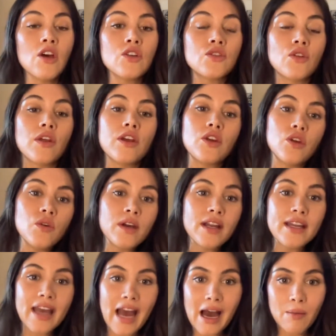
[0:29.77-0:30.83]
so that you can
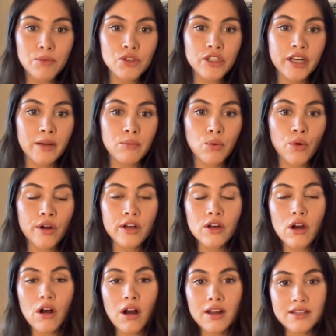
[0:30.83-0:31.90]
capture important
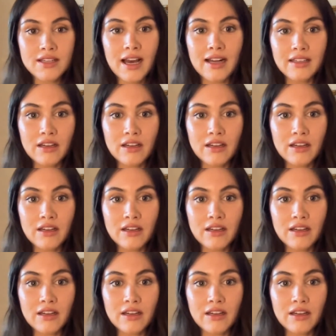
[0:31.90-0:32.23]
contact